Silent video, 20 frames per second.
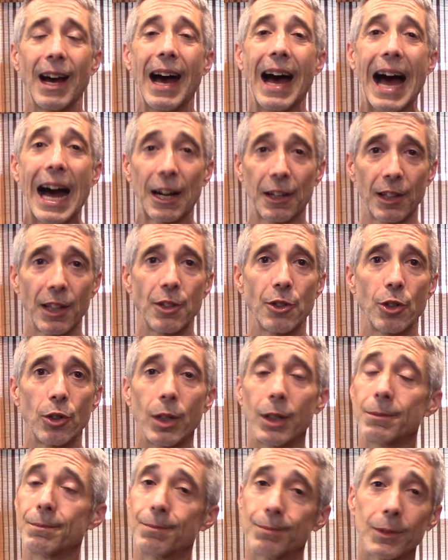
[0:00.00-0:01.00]
How do they do
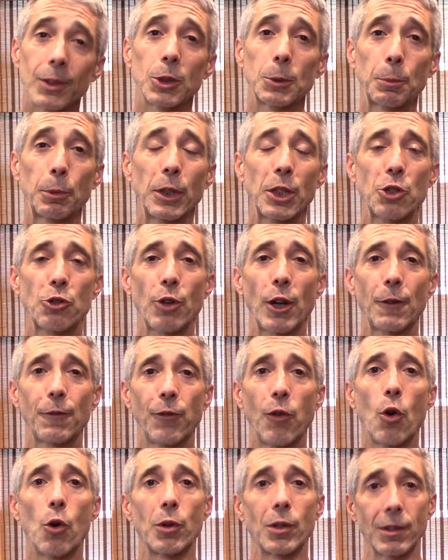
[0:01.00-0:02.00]
it? It's pretty
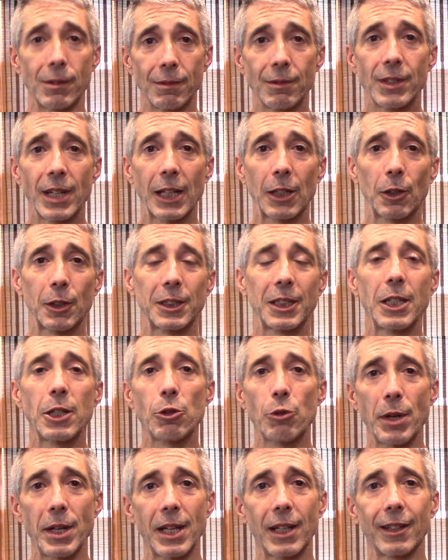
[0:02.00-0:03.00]
straightforward. Take a look at the
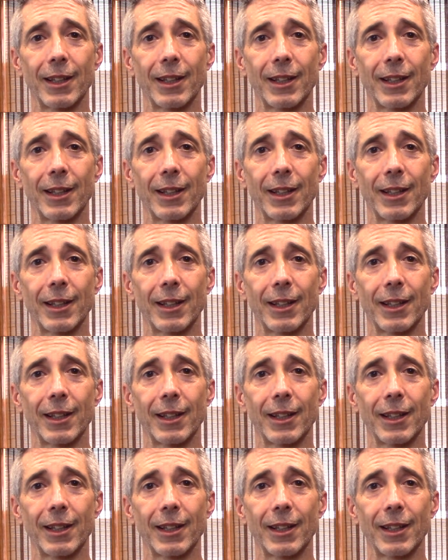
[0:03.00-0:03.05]
ingredient